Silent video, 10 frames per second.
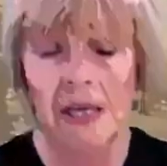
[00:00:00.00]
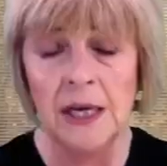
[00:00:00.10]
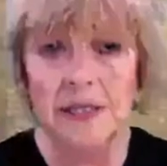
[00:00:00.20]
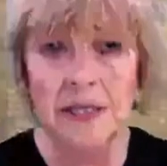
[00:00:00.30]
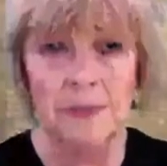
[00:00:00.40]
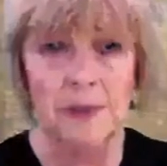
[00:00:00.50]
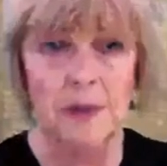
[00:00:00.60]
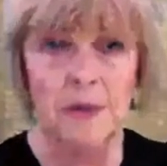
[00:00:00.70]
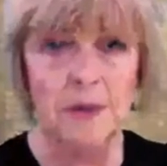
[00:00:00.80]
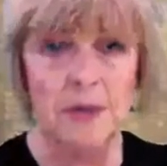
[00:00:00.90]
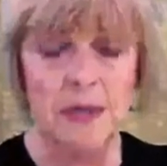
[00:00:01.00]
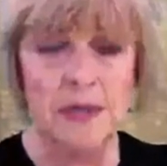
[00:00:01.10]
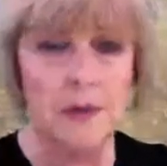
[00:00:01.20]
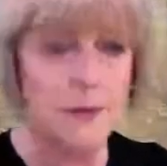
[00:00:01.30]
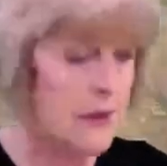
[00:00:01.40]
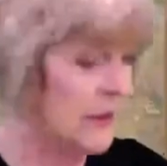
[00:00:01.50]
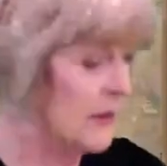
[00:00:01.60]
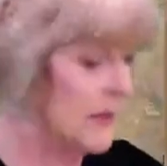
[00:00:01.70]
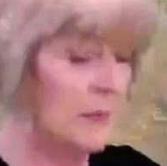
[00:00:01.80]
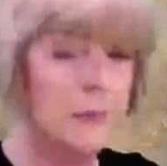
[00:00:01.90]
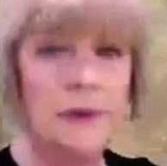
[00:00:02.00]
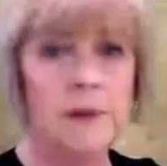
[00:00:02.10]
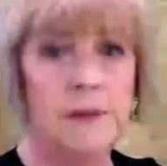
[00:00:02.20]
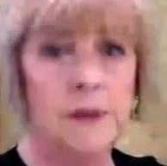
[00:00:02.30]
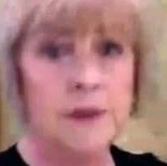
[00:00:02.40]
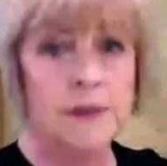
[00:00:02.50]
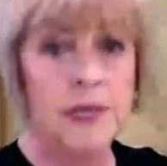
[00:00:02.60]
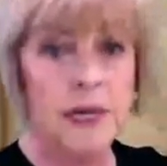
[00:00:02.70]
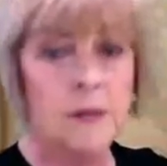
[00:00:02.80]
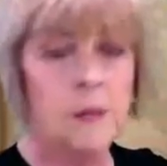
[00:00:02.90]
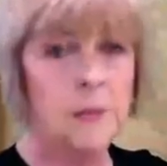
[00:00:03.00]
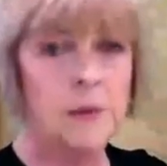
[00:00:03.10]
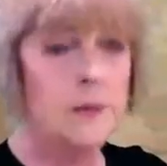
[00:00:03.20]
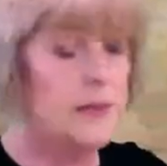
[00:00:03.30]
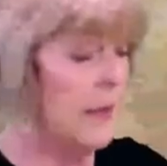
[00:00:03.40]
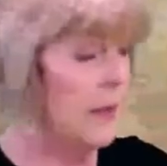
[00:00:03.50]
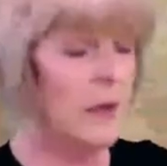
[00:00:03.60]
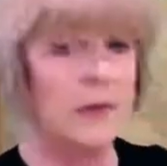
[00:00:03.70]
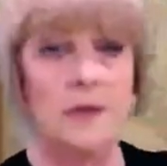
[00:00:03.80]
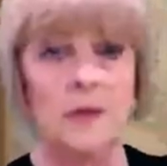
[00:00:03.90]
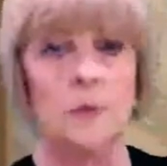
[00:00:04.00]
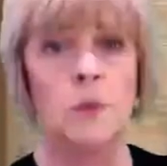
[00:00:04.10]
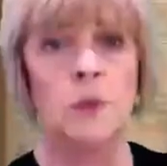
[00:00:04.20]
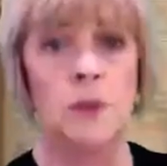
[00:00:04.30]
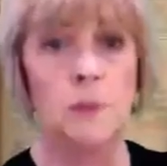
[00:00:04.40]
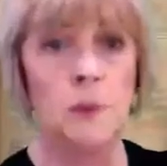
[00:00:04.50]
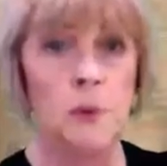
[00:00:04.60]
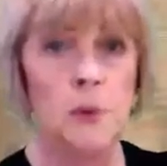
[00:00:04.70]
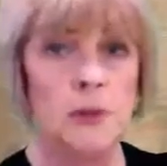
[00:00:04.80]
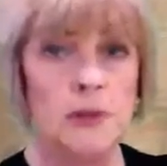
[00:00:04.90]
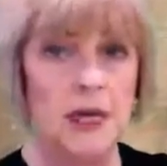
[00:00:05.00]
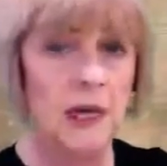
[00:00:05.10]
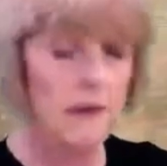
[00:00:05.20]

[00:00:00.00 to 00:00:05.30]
somebody who's serious, somebody that is capable, somebody that walked the boards.